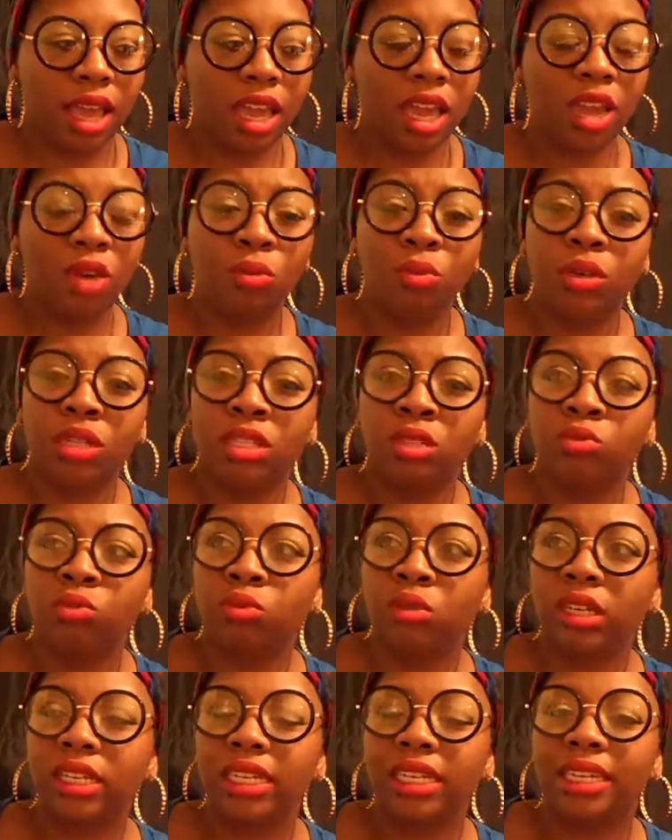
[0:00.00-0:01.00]
It was
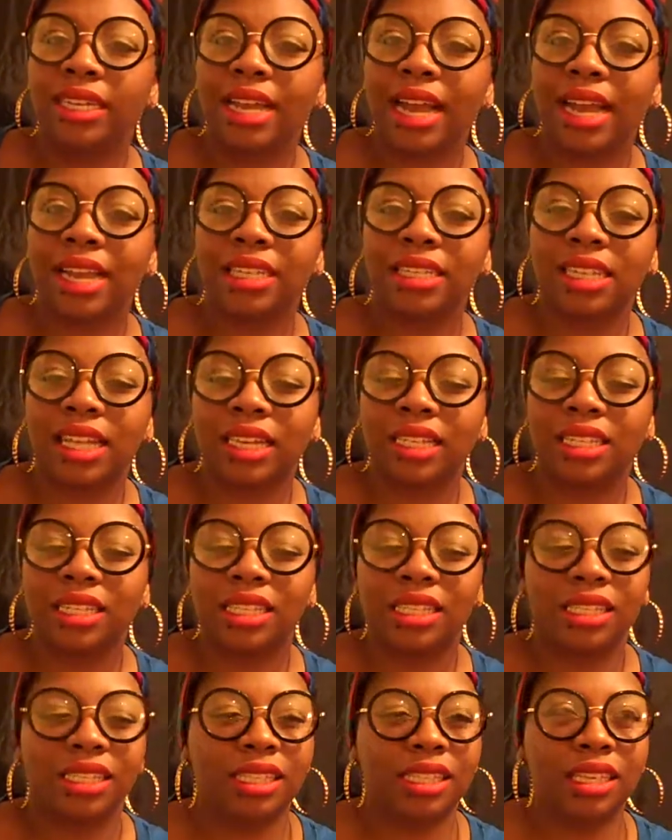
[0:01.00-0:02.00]
really nice, like the
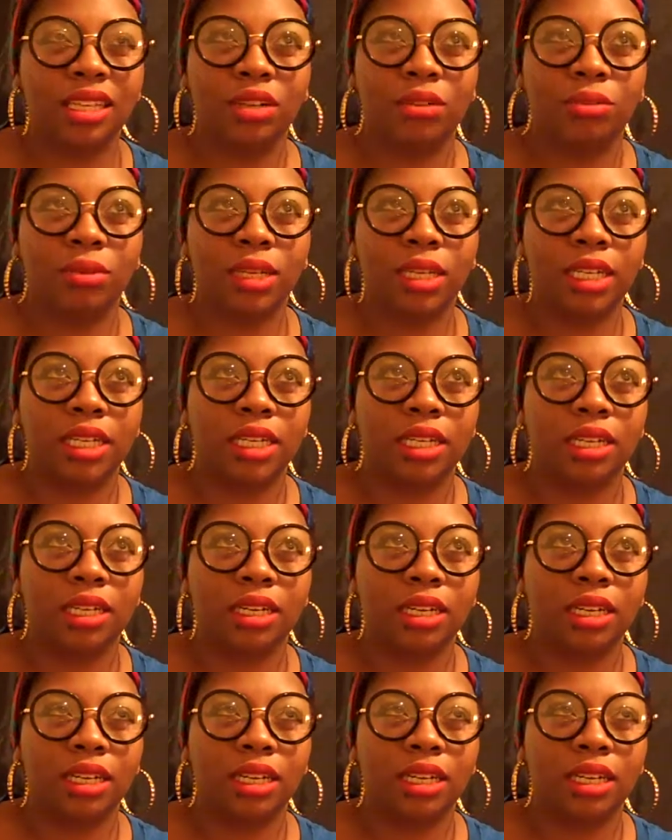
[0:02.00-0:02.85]
scenery.